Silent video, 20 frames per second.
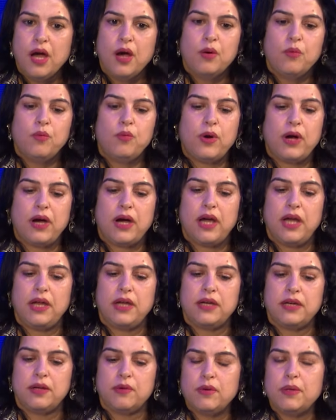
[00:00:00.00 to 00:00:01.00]

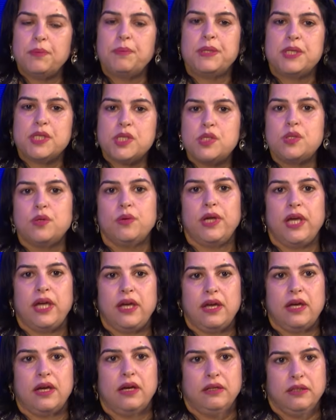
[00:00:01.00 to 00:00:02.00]
And developers
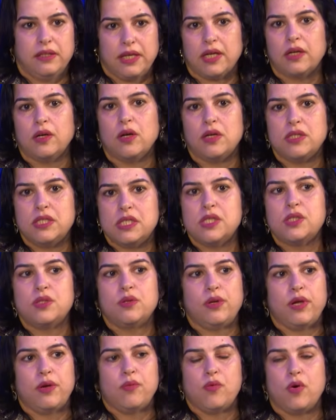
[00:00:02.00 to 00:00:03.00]
today, technologists
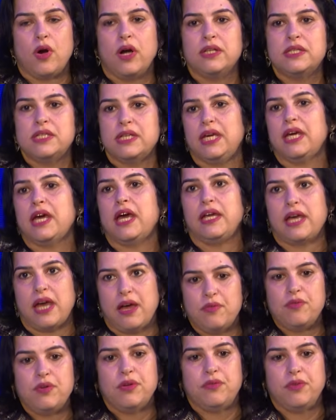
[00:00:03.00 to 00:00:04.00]
today want AI
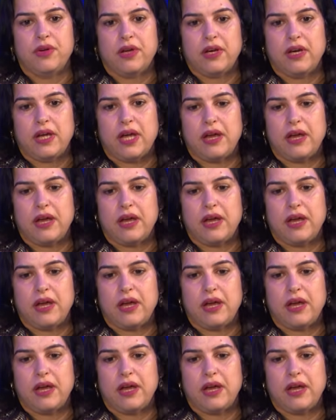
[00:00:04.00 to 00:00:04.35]
everywhere,